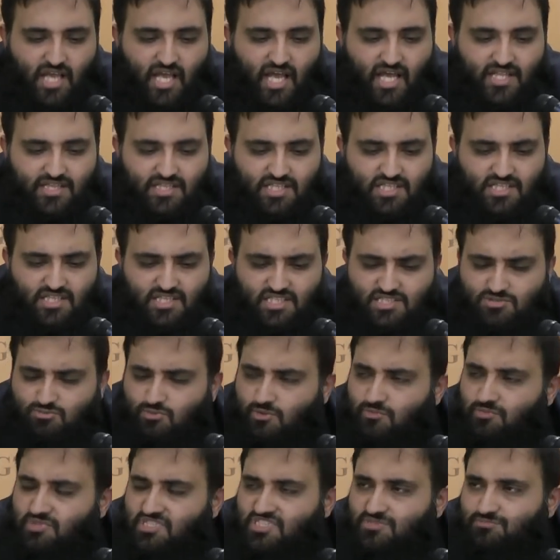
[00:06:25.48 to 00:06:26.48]
and then this
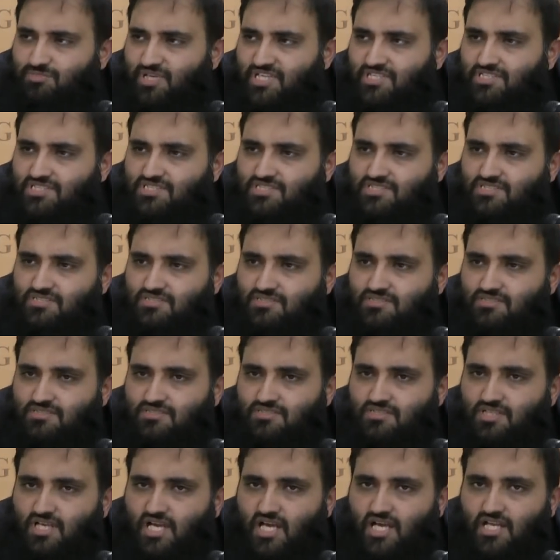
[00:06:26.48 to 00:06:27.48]
will be spent
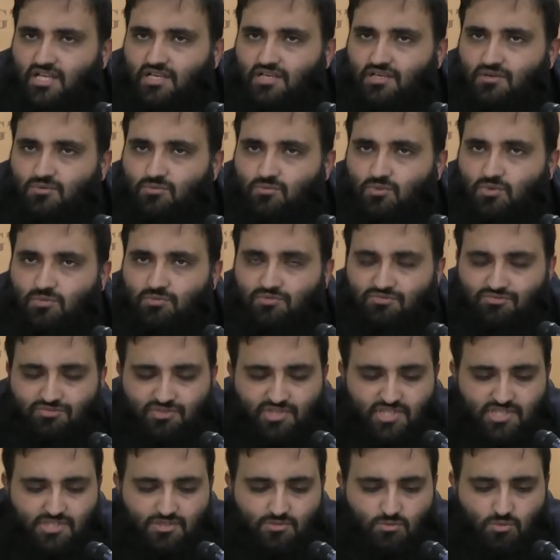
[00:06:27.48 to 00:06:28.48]
and will be
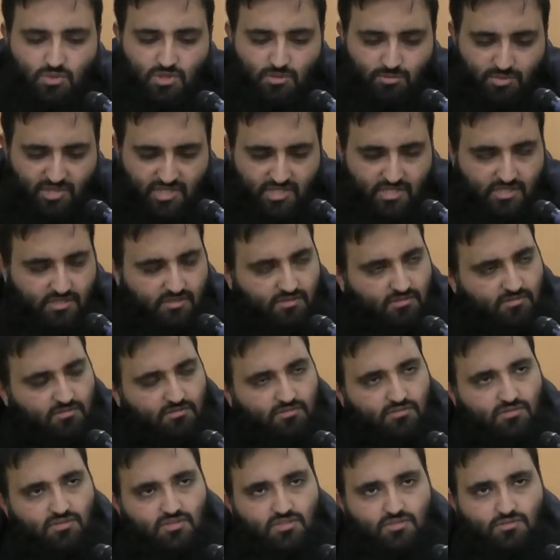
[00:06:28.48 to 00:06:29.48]
finished, will be
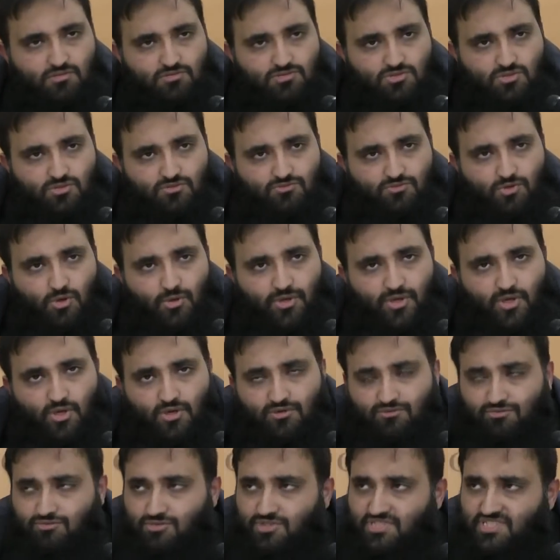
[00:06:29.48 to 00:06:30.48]
sort of going
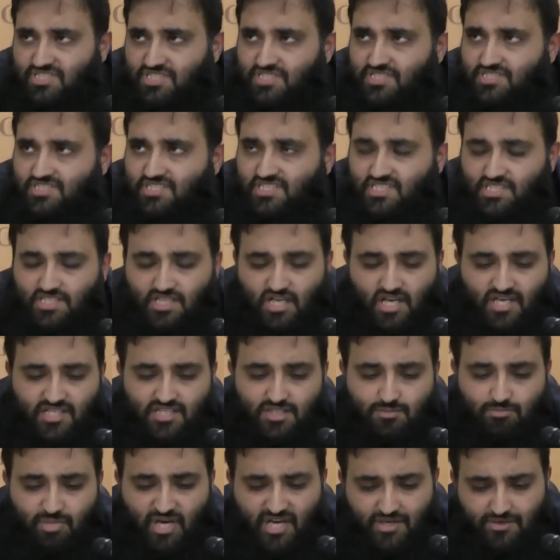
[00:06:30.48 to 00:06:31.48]
on for eternity in
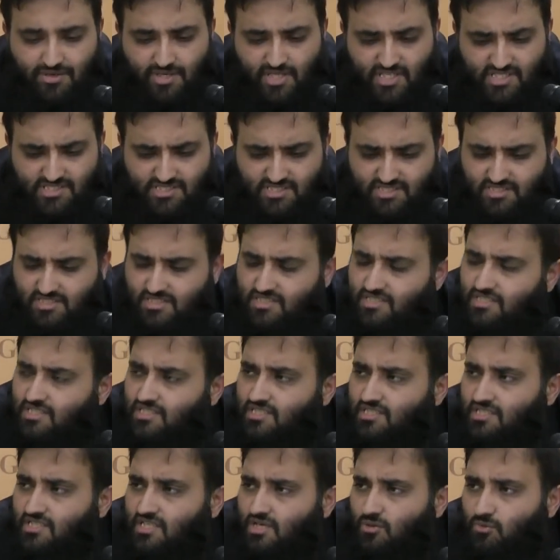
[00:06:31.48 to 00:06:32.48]
either paradise,
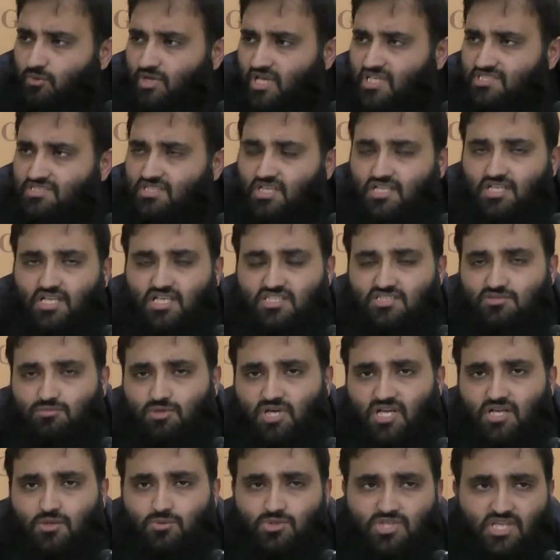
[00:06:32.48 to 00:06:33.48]
we ask Allah
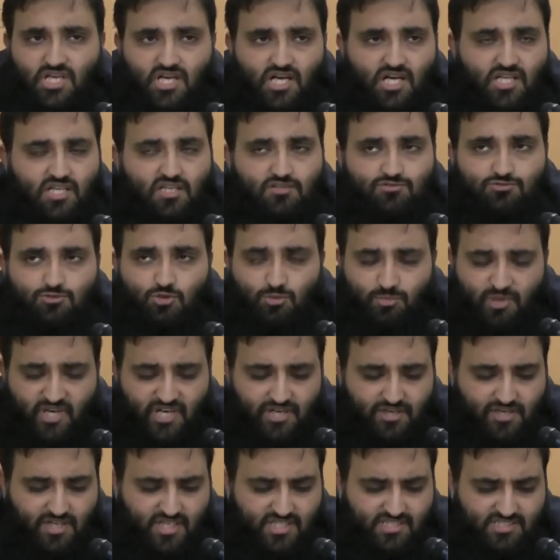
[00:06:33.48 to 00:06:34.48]
subhanahu wa ta'ala for
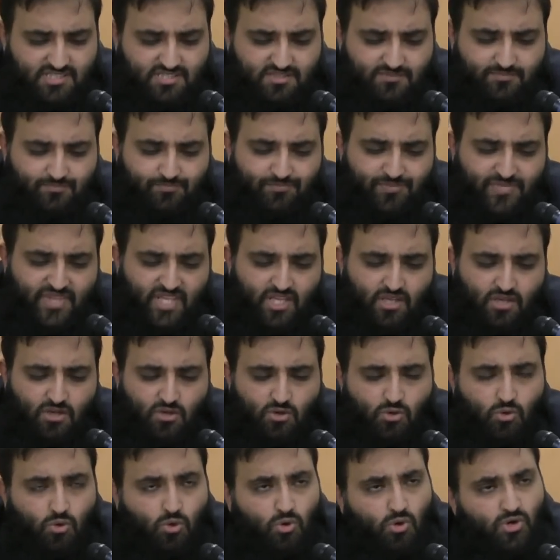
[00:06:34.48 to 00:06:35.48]
paradise,
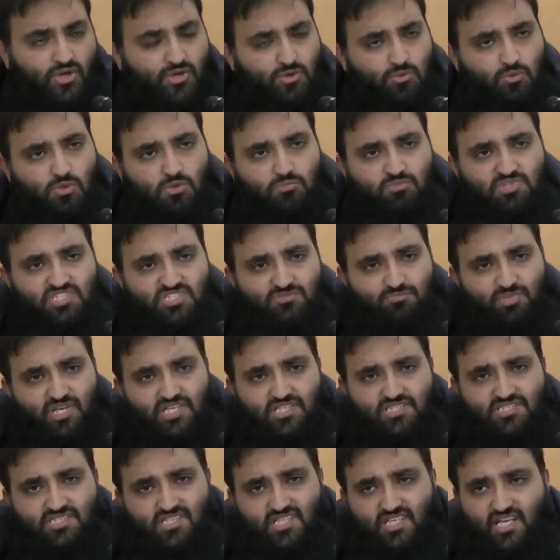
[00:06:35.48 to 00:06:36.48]
or it will be
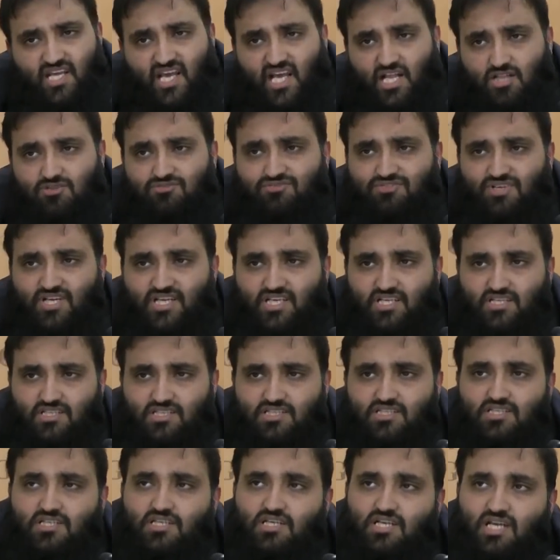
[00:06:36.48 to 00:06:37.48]
spent in hellfire,
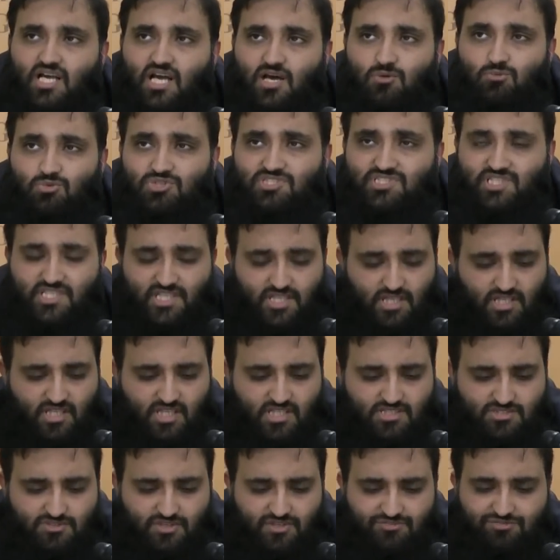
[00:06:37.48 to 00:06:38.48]
when we seek
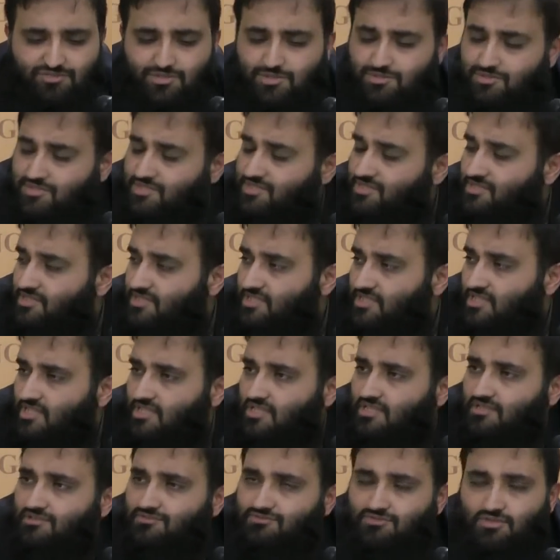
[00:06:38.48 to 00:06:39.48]
Allah's refuge
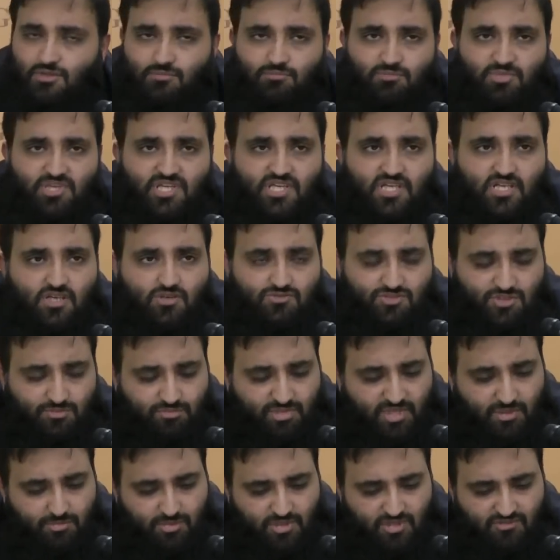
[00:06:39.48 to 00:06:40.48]
from being of the
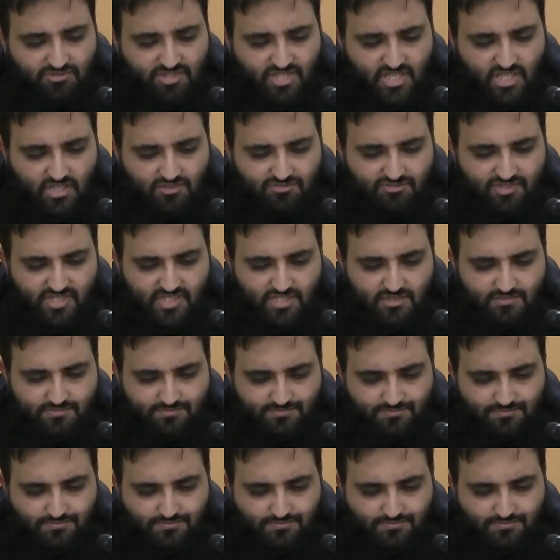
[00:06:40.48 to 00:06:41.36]
people of the hellfire.